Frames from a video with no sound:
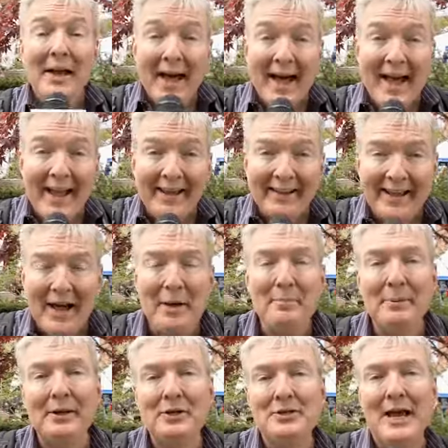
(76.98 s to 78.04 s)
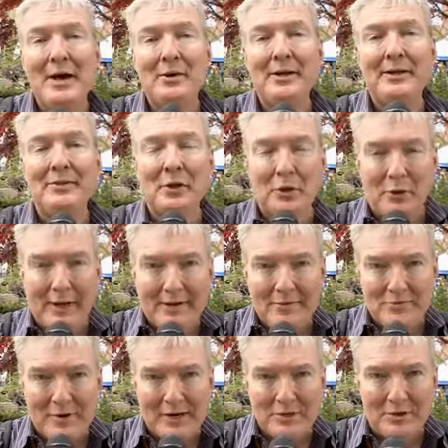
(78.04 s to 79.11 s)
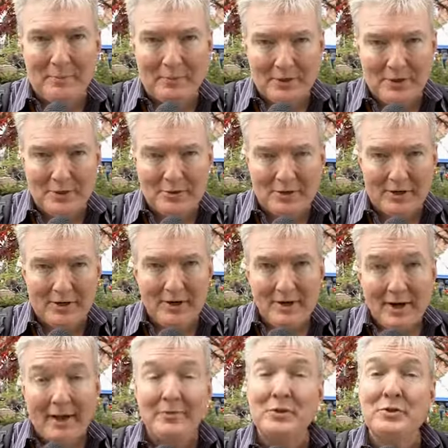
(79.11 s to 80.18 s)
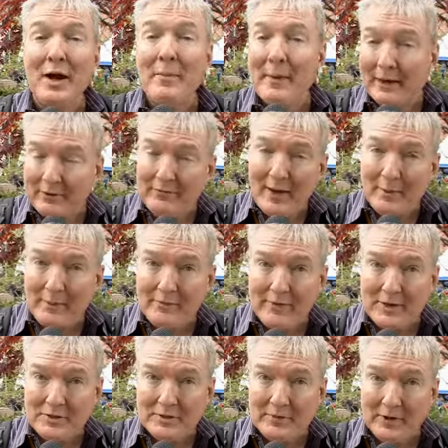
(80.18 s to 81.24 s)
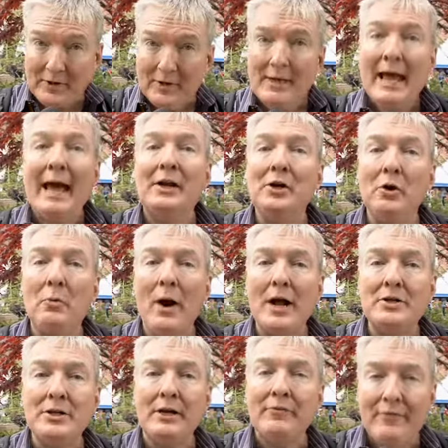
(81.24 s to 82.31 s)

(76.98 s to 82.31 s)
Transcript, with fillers: Hi, I'm Peter Downey, the creative director and producer of the Tribeca Family Festival, and you're watching